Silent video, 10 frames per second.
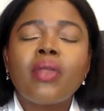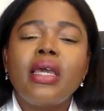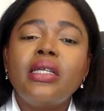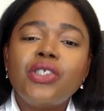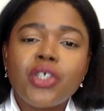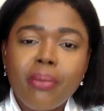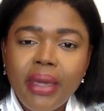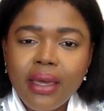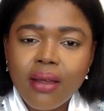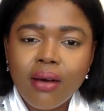in
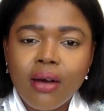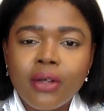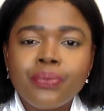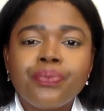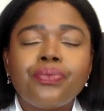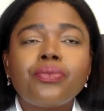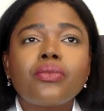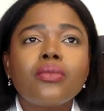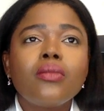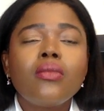Jamaica,
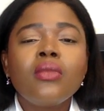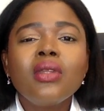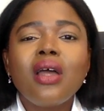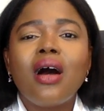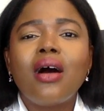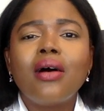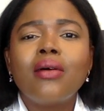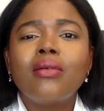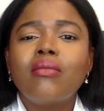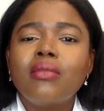uh,
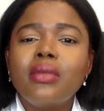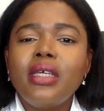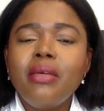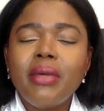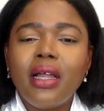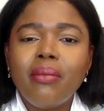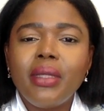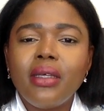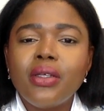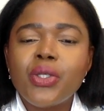email
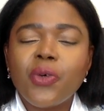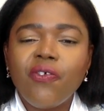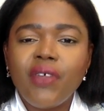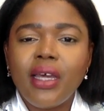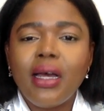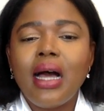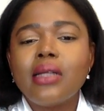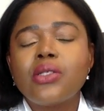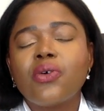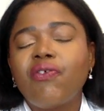me,
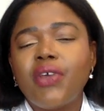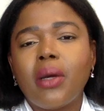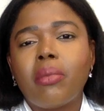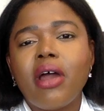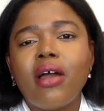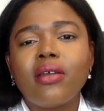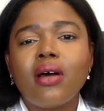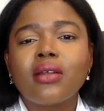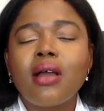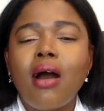
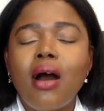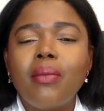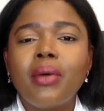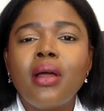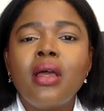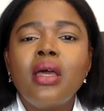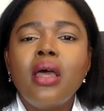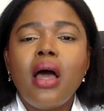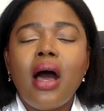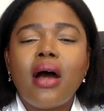sophia@sophiabryan.com.
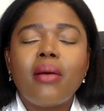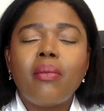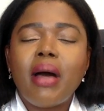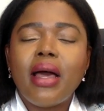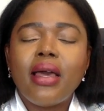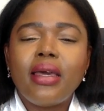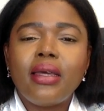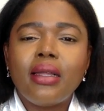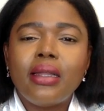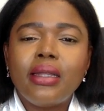My
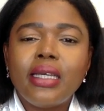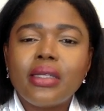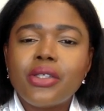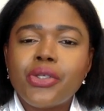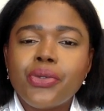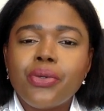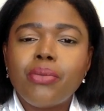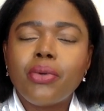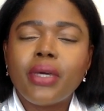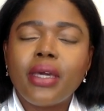link to
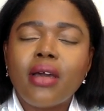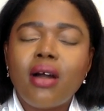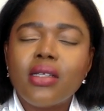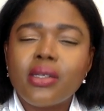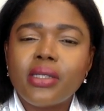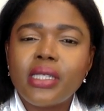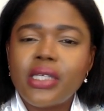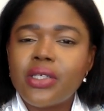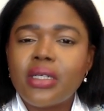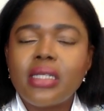book a
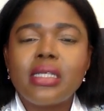consultation is